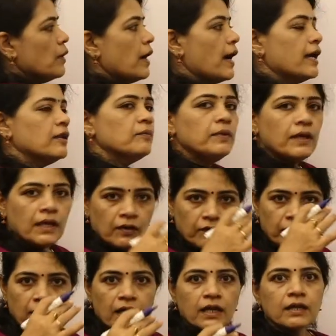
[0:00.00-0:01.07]
and being
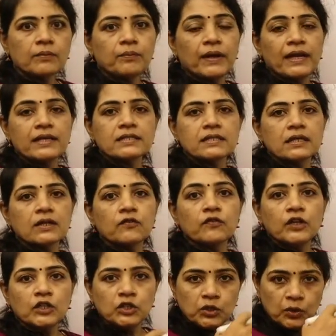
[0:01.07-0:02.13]
we are replacing
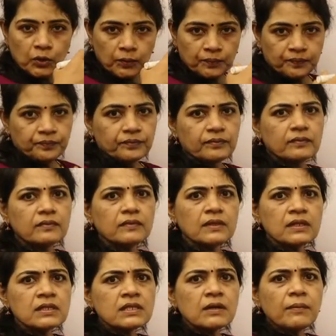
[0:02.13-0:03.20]
window,
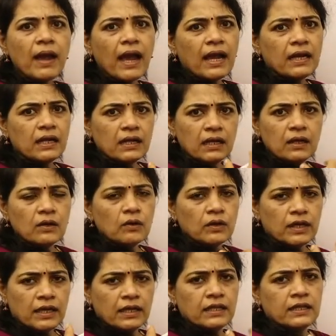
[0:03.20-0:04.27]
some angle, okay,